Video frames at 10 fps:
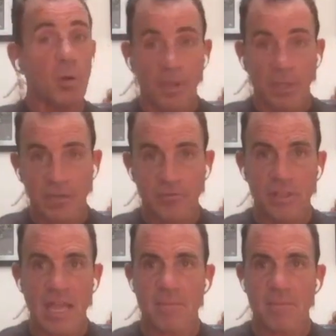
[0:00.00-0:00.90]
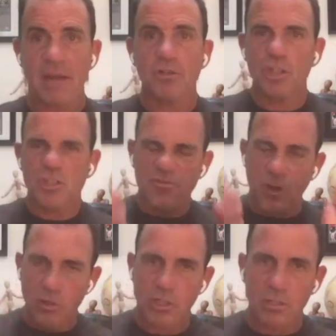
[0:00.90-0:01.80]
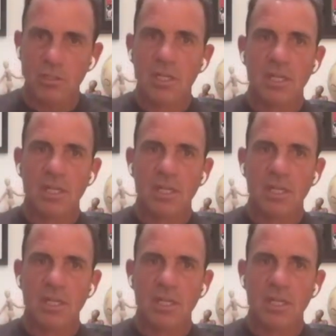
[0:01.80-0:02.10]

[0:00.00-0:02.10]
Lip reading: mobility for that matter. Just function.